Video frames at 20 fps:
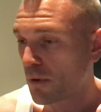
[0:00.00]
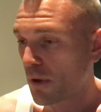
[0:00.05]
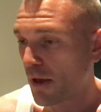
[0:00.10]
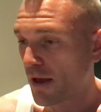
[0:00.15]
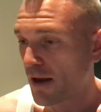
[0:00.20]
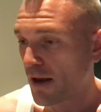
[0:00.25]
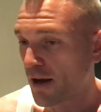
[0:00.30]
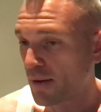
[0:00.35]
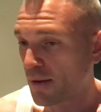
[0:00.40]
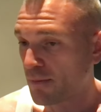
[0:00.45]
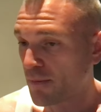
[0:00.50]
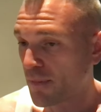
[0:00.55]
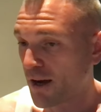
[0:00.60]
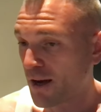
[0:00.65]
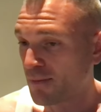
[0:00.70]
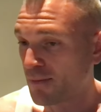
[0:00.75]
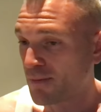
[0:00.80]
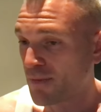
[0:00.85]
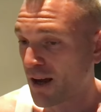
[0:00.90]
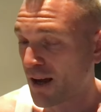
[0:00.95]
And
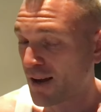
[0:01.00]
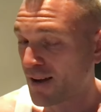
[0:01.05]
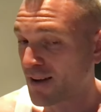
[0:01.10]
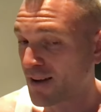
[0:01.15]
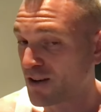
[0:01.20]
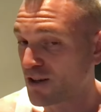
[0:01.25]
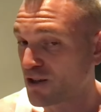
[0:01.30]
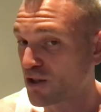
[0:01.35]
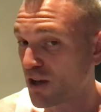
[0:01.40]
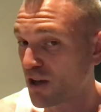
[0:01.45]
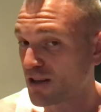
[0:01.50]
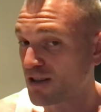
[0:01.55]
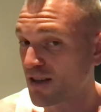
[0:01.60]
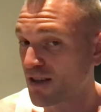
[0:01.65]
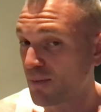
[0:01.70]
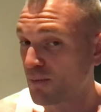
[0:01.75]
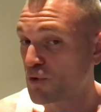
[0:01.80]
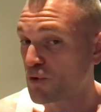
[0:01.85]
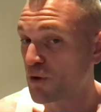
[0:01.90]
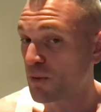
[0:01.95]
I'm not going to
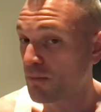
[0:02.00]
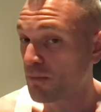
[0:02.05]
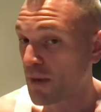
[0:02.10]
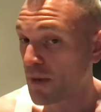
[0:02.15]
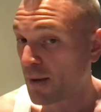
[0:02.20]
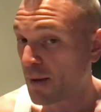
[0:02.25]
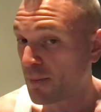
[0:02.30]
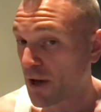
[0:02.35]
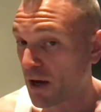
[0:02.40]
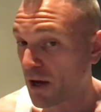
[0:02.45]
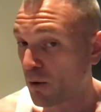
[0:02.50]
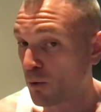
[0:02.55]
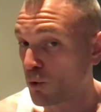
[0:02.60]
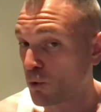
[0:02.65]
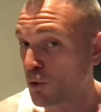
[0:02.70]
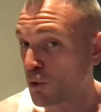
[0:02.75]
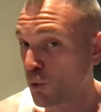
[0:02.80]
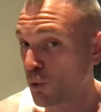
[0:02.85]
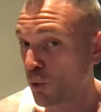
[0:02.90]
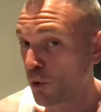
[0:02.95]
attempt to map out
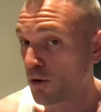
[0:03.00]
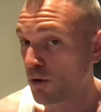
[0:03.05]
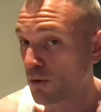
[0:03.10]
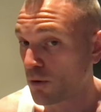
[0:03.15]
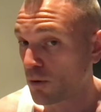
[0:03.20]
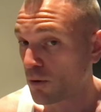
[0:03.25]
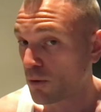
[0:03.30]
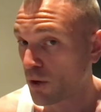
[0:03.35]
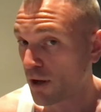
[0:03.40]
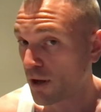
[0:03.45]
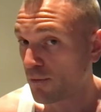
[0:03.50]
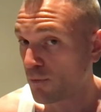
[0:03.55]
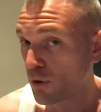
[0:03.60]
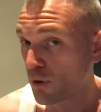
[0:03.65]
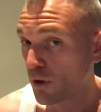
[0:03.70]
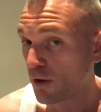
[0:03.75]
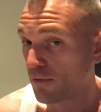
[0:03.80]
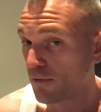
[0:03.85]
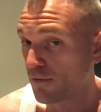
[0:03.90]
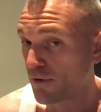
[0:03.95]
your
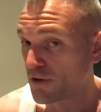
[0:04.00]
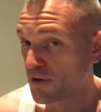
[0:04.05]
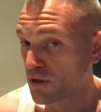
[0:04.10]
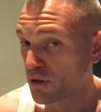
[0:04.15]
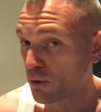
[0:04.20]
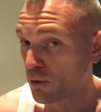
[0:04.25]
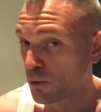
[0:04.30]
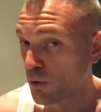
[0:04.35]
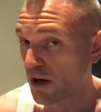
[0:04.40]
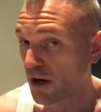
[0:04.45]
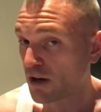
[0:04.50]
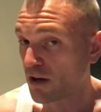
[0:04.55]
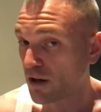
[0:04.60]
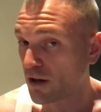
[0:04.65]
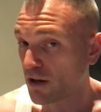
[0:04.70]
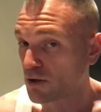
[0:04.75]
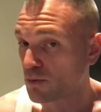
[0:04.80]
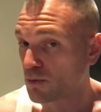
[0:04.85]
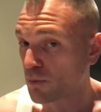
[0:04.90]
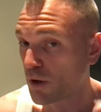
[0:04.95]
level of physical
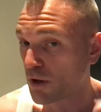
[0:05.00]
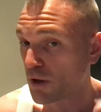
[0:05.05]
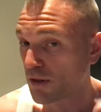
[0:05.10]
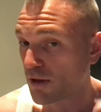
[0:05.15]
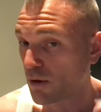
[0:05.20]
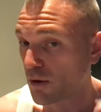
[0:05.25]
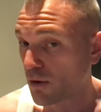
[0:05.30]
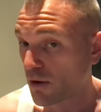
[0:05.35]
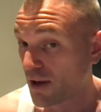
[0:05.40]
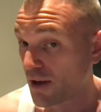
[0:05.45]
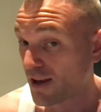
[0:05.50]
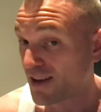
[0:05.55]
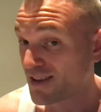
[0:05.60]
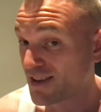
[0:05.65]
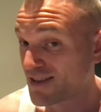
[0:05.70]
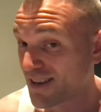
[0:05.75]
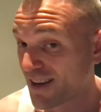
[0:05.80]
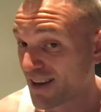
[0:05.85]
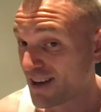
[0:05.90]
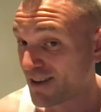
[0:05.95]
readiness, but there
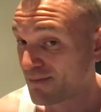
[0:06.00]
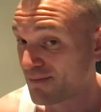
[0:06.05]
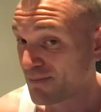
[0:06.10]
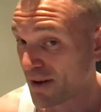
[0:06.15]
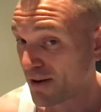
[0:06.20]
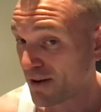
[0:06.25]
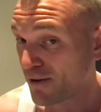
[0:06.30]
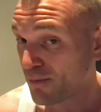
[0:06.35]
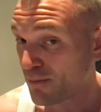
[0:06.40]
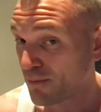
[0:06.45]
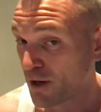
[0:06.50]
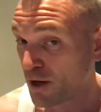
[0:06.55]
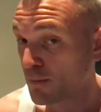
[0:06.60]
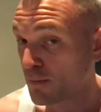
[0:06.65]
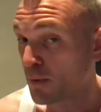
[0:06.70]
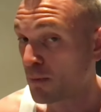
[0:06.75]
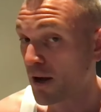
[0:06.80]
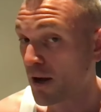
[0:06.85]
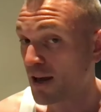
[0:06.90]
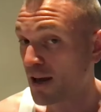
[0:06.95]
is a bare
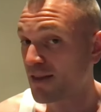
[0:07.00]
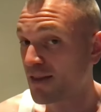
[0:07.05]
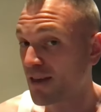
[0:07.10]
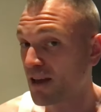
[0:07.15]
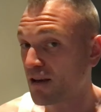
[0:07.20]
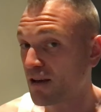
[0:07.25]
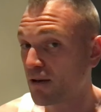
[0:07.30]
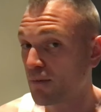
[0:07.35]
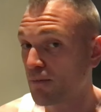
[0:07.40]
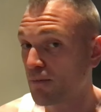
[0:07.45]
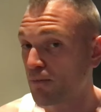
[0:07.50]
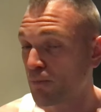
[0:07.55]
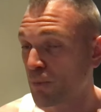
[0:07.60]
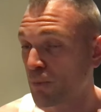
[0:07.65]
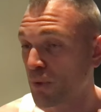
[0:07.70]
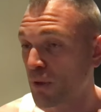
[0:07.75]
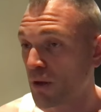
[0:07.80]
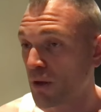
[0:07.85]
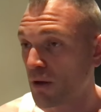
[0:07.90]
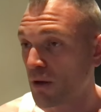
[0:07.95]
minimum, I think,
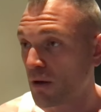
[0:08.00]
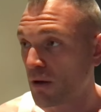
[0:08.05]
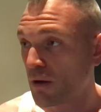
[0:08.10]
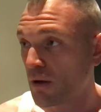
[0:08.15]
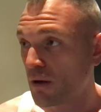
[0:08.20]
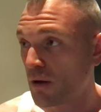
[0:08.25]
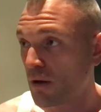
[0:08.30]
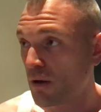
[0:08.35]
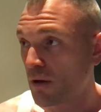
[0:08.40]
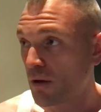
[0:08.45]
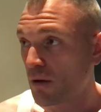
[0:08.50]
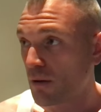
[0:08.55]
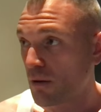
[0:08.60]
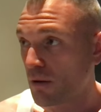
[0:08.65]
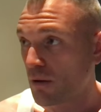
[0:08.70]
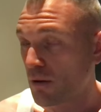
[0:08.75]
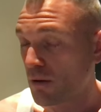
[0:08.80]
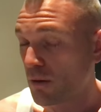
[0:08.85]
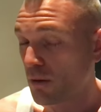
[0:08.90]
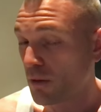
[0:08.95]

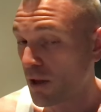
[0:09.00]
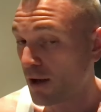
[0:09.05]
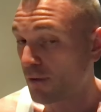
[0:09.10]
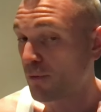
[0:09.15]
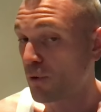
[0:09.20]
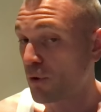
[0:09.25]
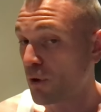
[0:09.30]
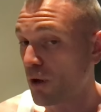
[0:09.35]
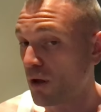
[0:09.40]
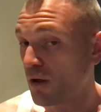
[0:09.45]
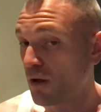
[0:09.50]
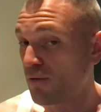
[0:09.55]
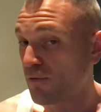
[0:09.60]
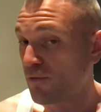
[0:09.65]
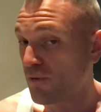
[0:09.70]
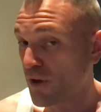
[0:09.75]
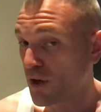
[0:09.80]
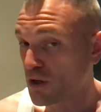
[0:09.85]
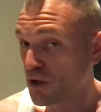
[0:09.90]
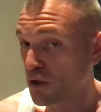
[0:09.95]
level
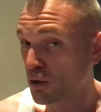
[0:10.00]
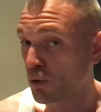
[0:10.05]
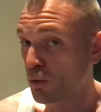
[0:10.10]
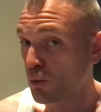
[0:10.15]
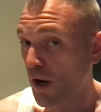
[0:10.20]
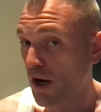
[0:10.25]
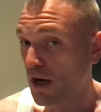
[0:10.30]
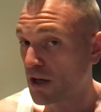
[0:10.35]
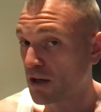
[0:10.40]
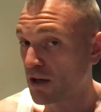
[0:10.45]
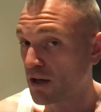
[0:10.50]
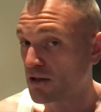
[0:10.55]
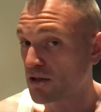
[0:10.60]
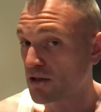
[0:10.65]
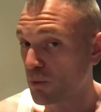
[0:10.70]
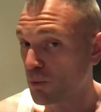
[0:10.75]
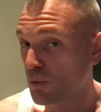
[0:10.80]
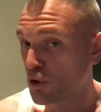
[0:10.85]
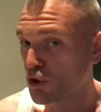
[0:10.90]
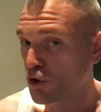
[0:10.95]
of physical readiness
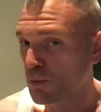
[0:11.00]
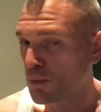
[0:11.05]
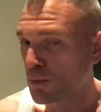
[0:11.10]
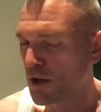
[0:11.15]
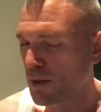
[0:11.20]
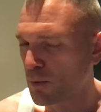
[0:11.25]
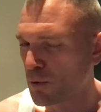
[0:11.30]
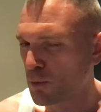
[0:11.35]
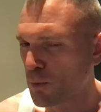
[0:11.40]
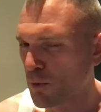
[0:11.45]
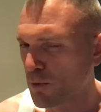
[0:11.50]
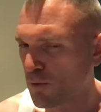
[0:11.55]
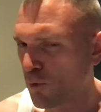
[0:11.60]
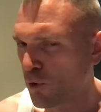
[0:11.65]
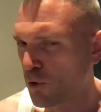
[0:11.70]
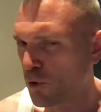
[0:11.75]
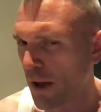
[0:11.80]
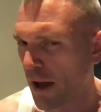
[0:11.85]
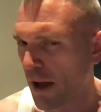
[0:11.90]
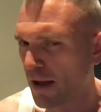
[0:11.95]
that we should be able to
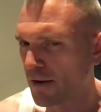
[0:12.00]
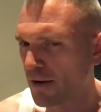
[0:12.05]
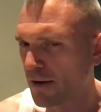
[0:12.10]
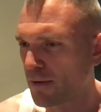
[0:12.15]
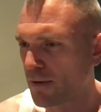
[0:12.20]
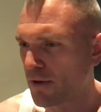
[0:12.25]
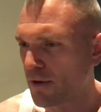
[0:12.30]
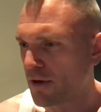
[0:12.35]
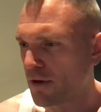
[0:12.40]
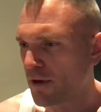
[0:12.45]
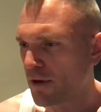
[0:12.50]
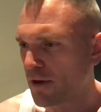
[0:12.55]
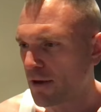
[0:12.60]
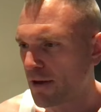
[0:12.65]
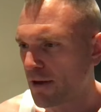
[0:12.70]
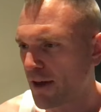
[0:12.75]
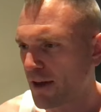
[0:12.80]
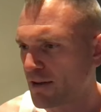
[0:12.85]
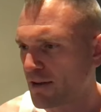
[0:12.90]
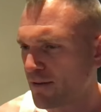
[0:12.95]
perform at.
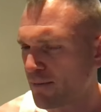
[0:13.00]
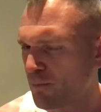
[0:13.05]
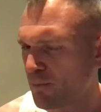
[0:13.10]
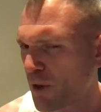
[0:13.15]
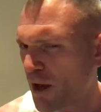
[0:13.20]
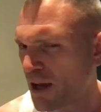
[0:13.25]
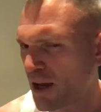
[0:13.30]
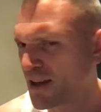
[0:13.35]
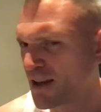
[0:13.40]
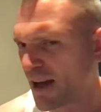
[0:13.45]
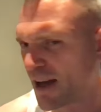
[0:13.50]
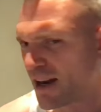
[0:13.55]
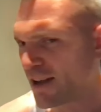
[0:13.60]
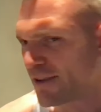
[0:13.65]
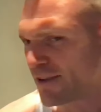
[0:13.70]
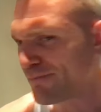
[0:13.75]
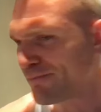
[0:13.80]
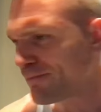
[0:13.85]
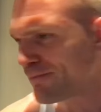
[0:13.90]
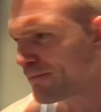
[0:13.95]
And I get it.